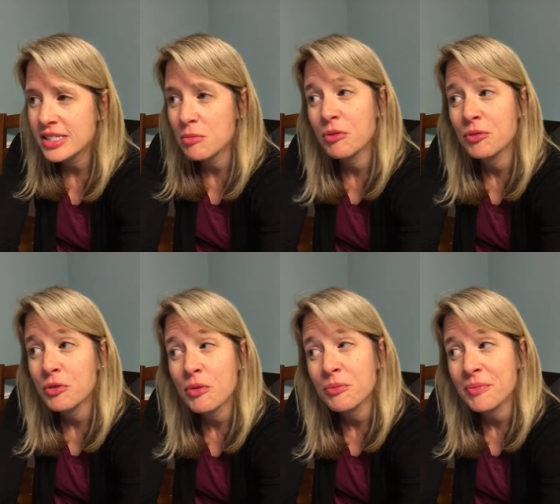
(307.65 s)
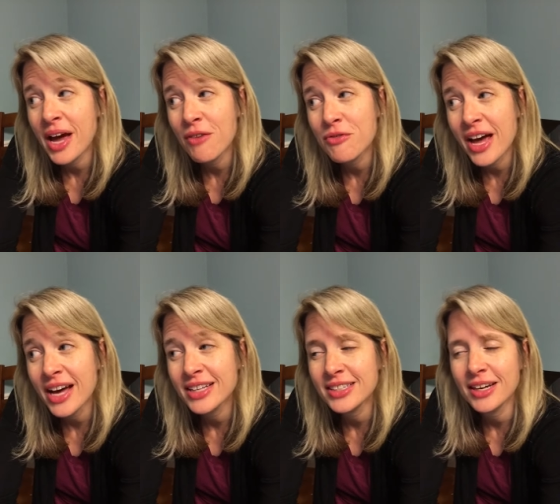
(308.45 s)
Some of you have
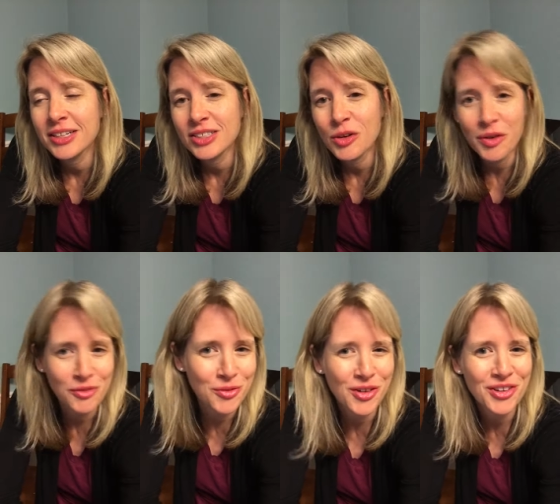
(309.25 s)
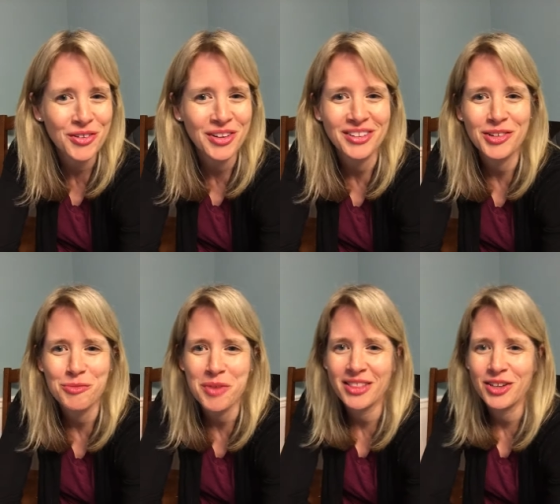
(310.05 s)
that uh, going for you and you
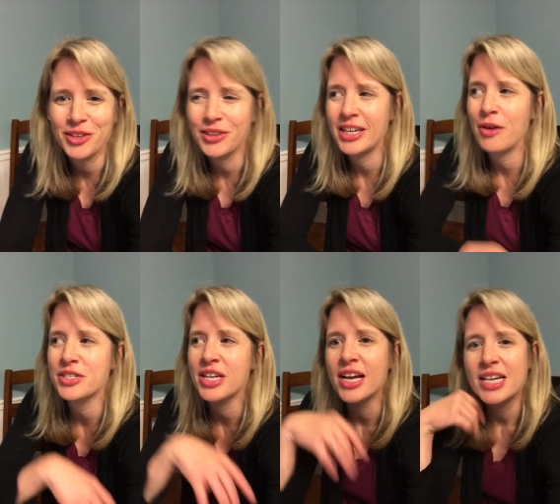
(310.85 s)
don't mind the early hours.